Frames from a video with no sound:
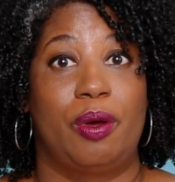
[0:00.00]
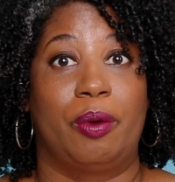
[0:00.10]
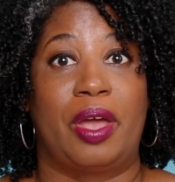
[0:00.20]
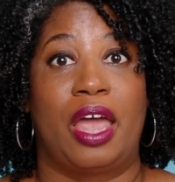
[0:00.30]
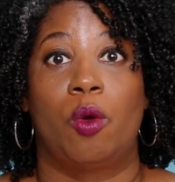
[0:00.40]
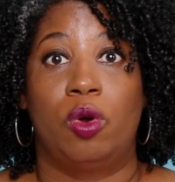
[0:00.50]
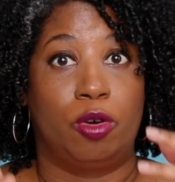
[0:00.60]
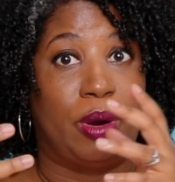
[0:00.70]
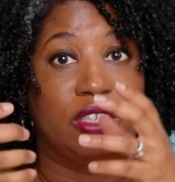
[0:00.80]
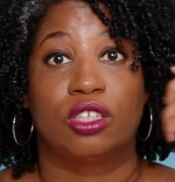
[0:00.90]
Okay, where
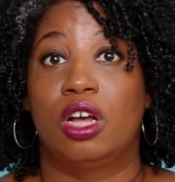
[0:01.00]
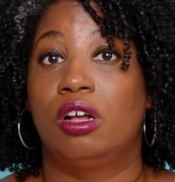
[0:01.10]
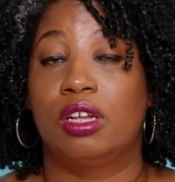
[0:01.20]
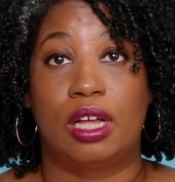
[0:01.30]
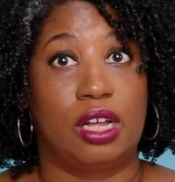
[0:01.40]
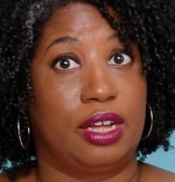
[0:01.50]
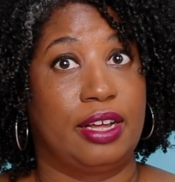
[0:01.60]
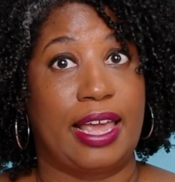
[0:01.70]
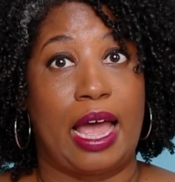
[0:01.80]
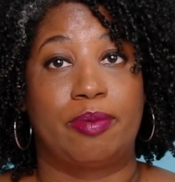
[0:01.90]
my skull uh,
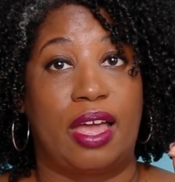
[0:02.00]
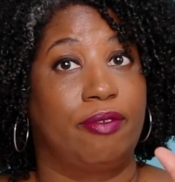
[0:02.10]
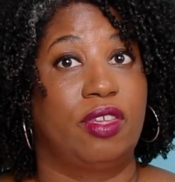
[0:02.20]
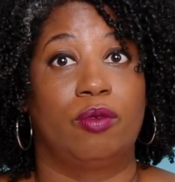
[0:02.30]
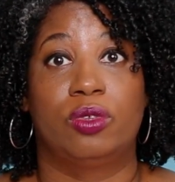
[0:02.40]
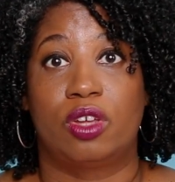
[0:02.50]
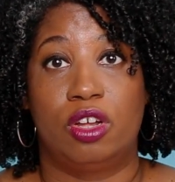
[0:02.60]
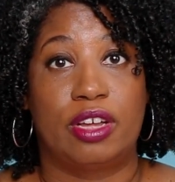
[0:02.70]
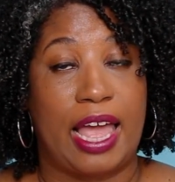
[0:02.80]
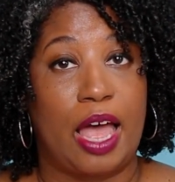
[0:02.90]
caps, I have several
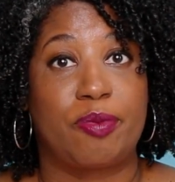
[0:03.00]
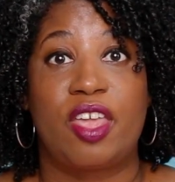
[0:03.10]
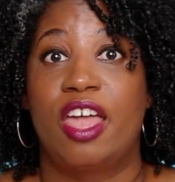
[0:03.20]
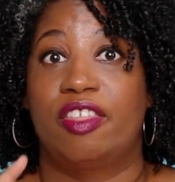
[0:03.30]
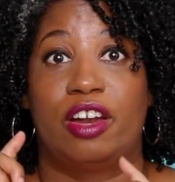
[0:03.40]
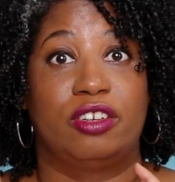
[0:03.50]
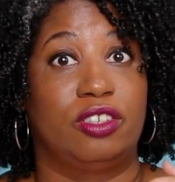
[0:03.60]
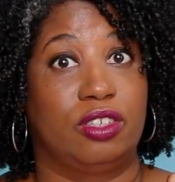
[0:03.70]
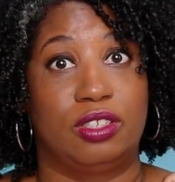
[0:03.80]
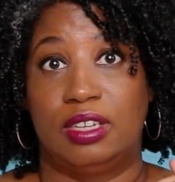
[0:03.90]
skull caps that are
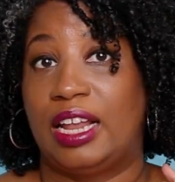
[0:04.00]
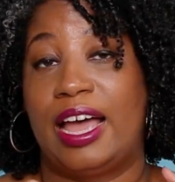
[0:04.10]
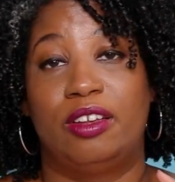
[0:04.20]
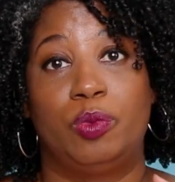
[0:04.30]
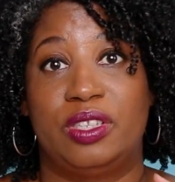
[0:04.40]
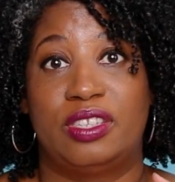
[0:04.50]
lined with